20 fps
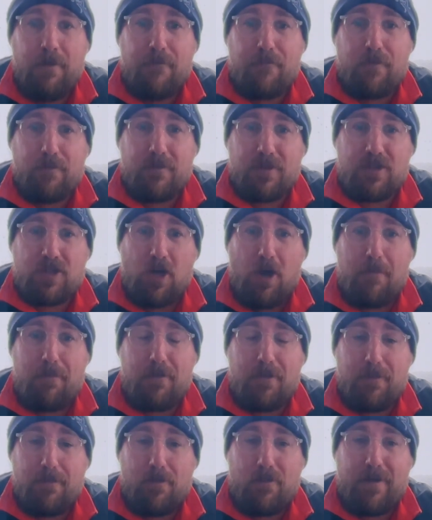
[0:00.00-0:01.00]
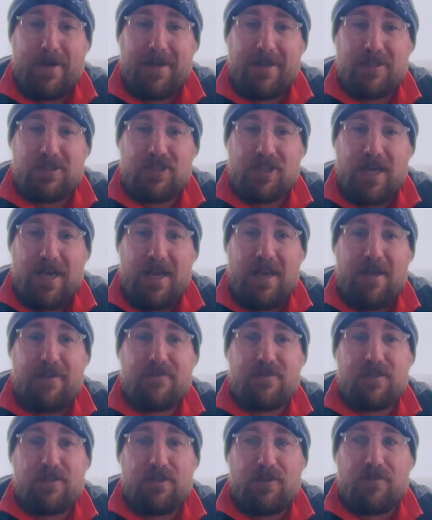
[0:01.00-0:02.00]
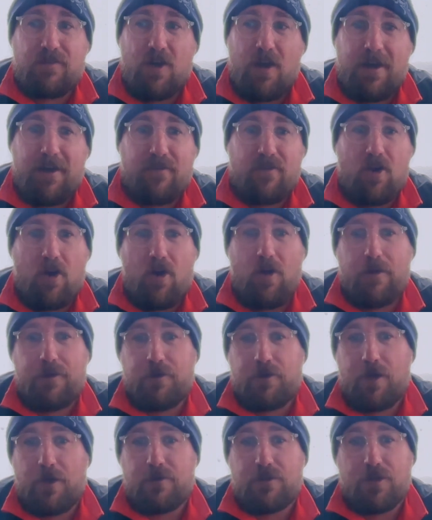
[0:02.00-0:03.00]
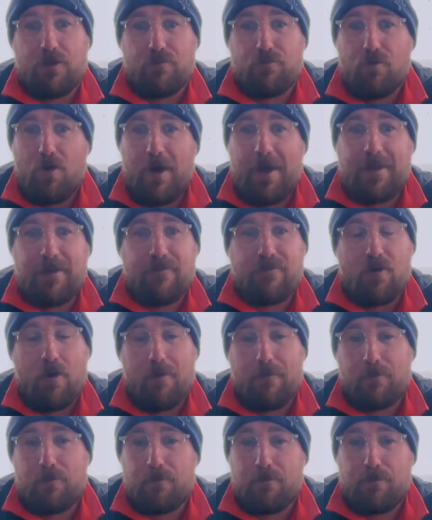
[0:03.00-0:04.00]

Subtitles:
from the top of the Morenia chairlift, you go to the right and you've got a